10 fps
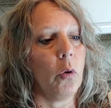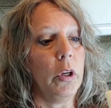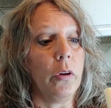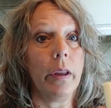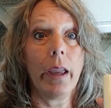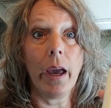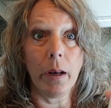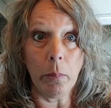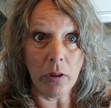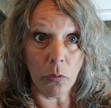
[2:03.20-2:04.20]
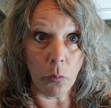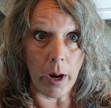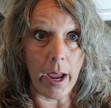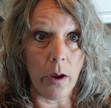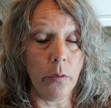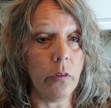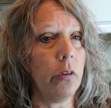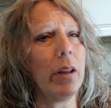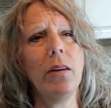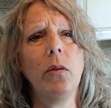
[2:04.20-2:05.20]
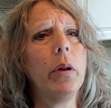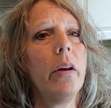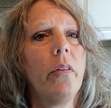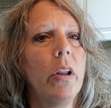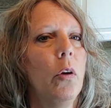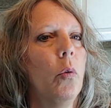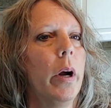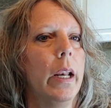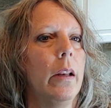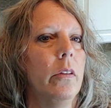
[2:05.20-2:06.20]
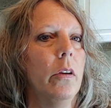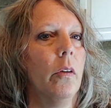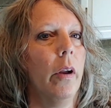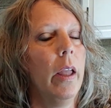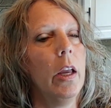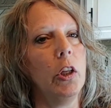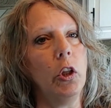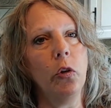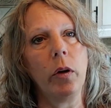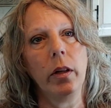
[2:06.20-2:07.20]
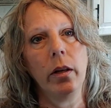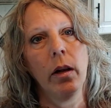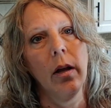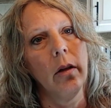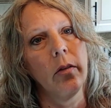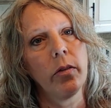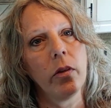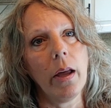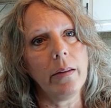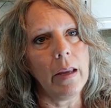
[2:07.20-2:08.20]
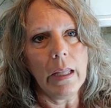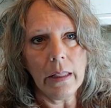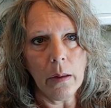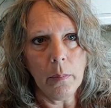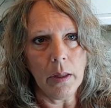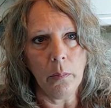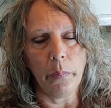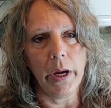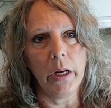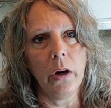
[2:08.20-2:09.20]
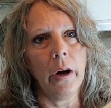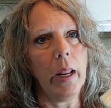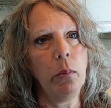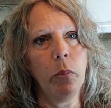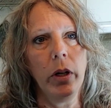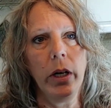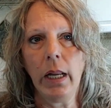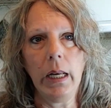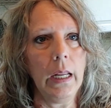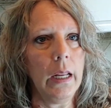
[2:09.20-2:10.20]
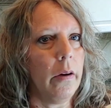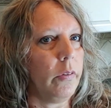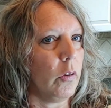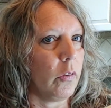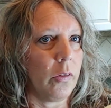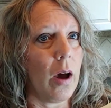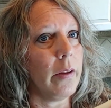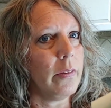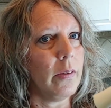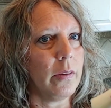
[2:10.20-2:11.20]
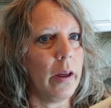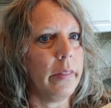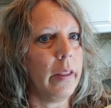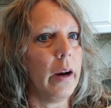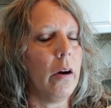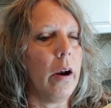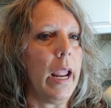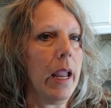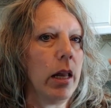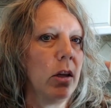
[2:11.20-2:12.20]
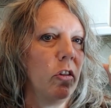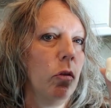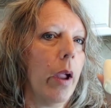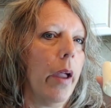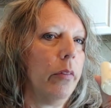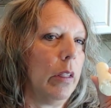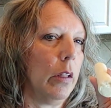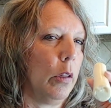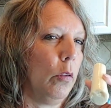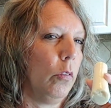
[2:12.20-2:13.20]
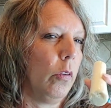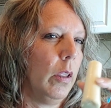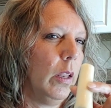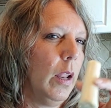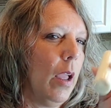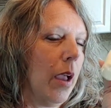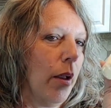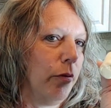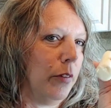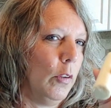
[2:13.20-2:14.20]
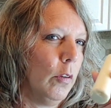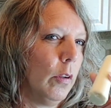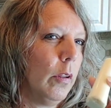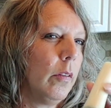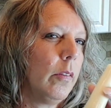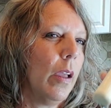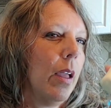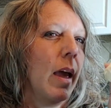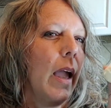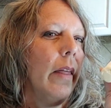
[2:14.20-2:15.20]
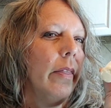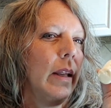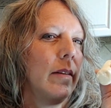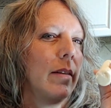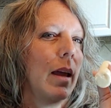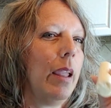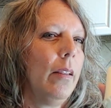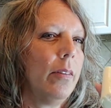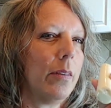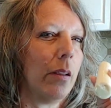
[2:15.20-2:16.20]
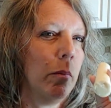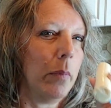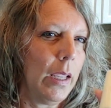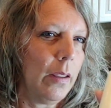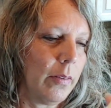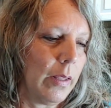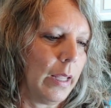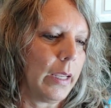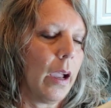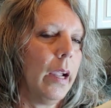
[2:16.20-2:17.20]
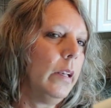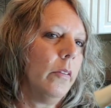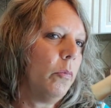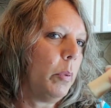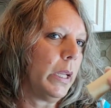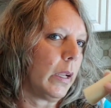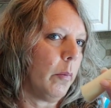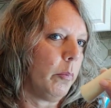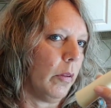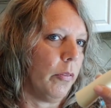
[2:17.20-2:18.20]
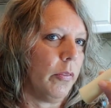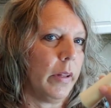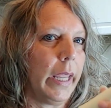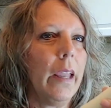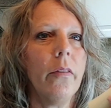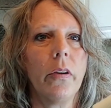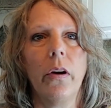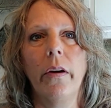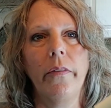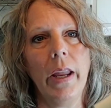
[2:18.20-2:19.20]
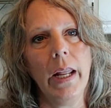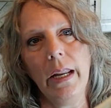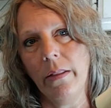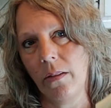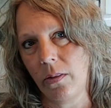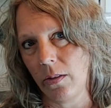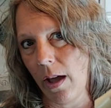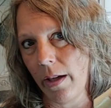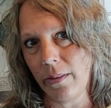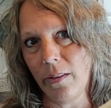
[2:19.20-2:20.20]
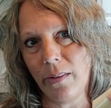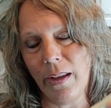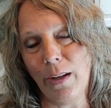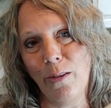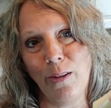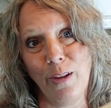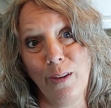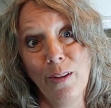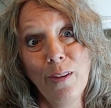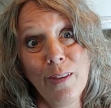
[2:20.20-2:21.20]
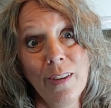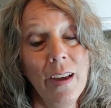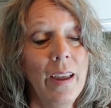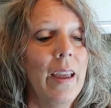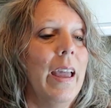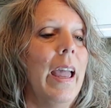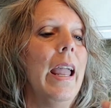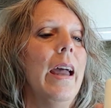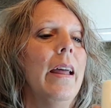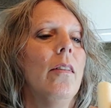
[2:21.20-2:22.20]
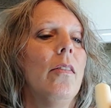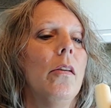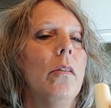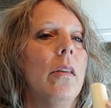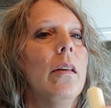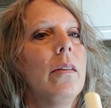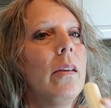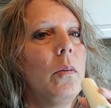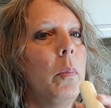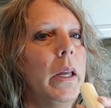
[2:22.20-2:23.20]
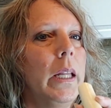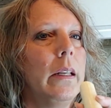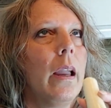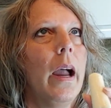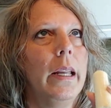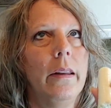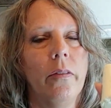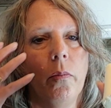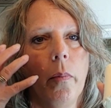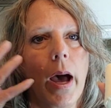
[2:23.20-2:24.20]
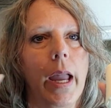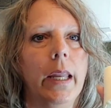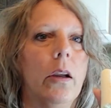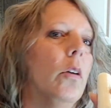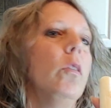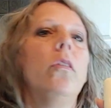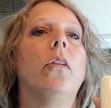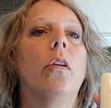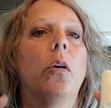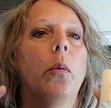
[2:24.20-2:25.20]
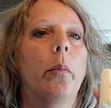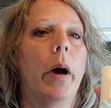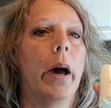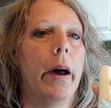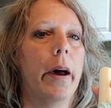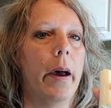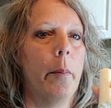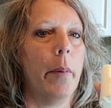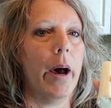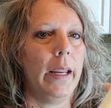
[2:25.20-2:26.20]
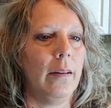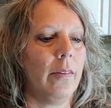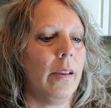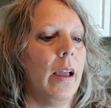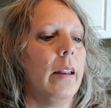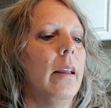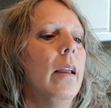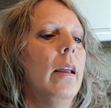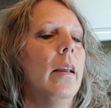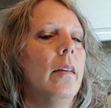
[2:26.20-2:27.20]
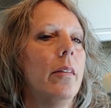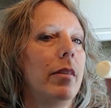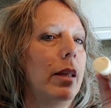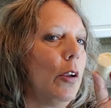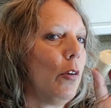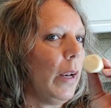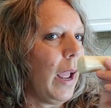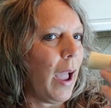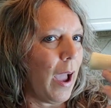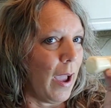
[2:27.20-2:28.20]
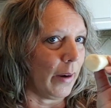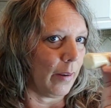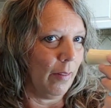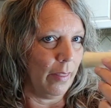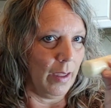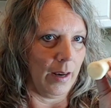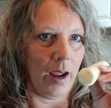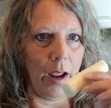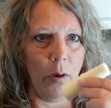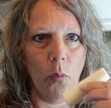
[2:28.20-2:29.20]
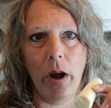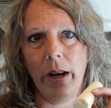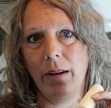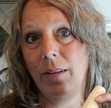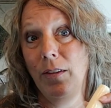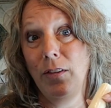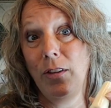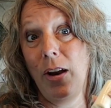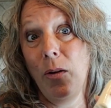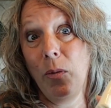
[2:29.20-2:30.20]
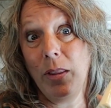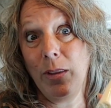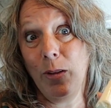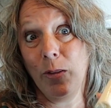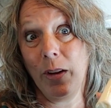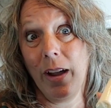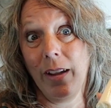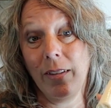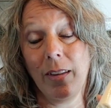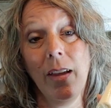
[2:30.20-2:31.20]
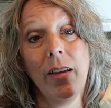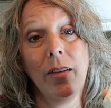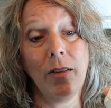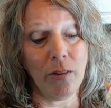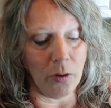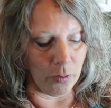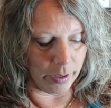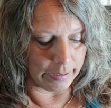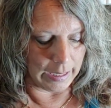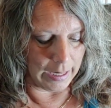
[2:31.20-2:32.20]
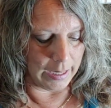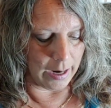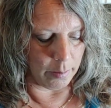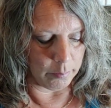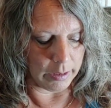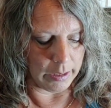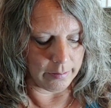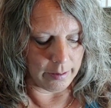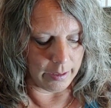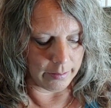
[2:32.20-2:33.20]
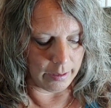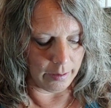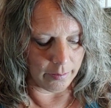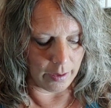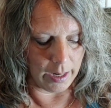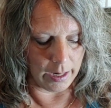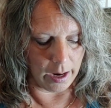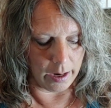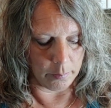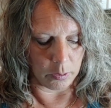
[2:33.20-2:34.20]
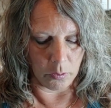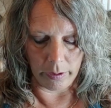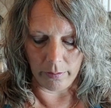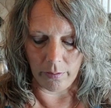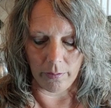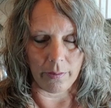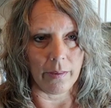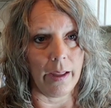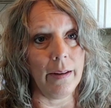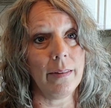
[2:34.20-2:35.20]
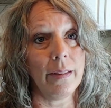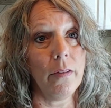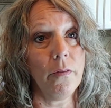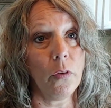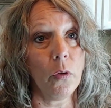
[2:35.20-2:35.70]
or you can cut them into rounds. You can do whatever you want to do. You can saute them in butter and put any of your sauces on there, and you have the illusion of noodles, and they taste amazing. They kind of pick up the flavor of any of the sauces that you use. And so this has been kind of my go-to, a mindset secret hack that I wanted to share with you guys. So again, I'm gonna take these and I'm going to slice them